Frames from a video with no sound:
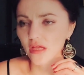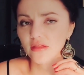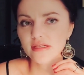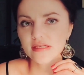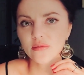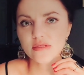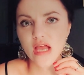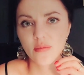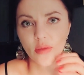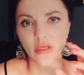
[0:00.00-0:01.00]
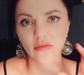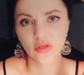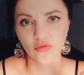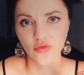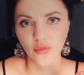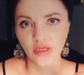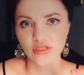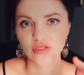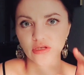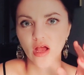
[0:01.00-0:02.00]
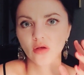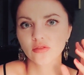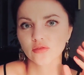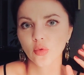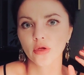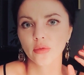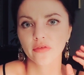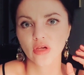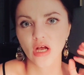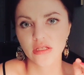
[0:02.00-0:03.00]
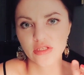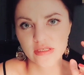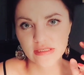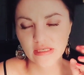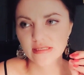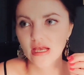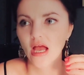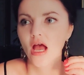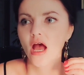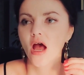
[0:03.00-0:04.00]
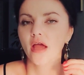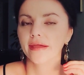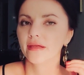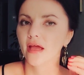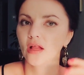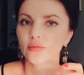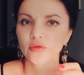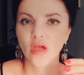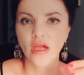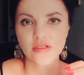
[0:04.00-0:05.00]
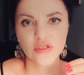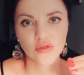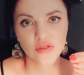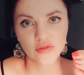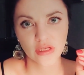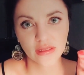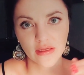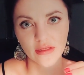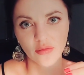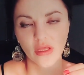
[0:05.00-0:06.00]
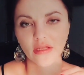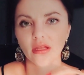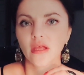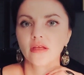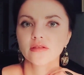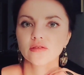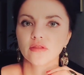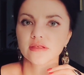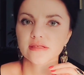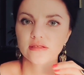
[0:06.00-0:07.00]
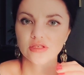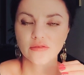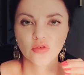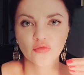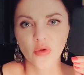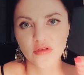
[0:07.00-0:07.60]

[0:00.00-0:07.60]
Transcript: At the same time, I'm giving you information how to work with your consciousness. I can help you, guide you to enlightenment, to this shift of